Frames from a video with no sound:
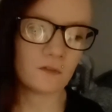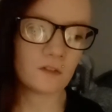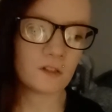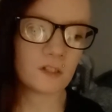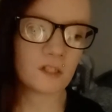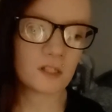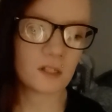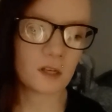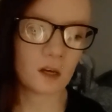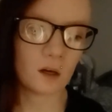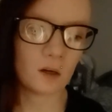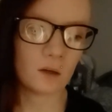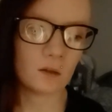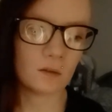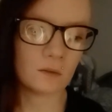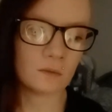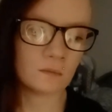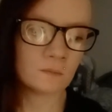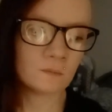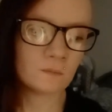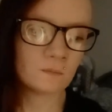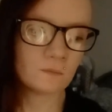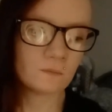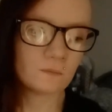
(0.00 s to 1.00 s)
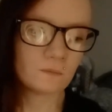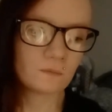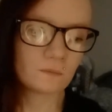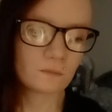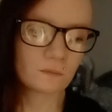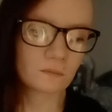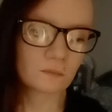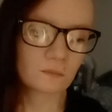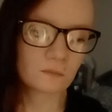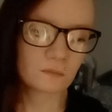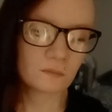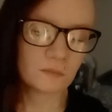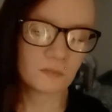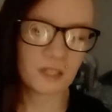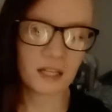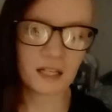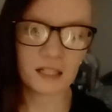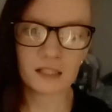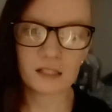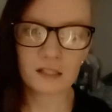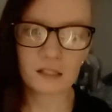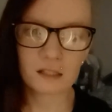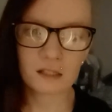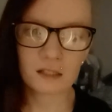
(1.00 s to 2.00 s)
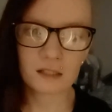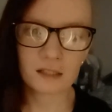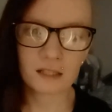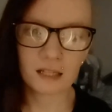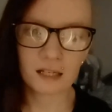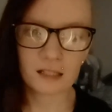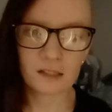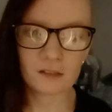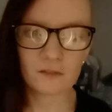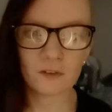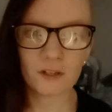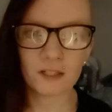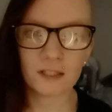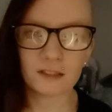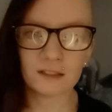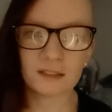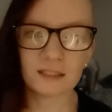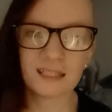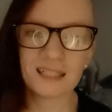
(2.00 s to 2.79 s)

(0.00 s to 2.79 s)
So that's that's fun.